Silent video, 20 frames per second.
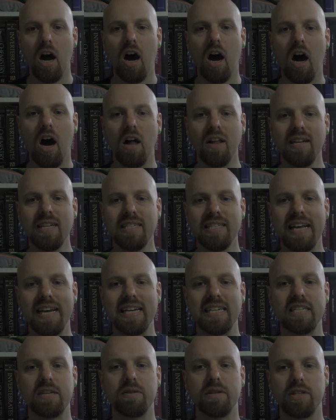All it is saying
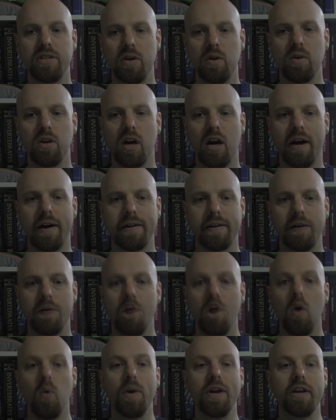is there is no God.
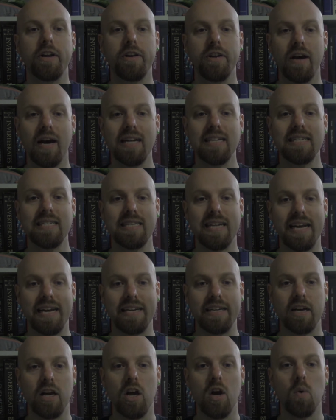We could not
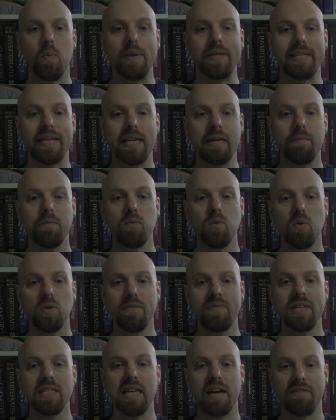state, we set up rules
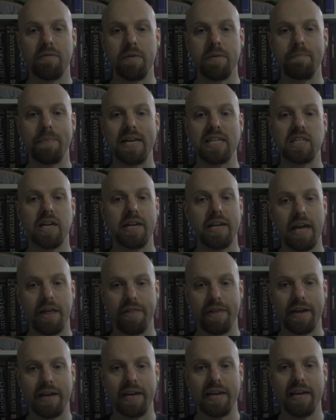of this government based on
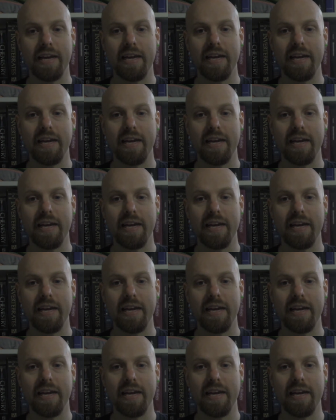nothing,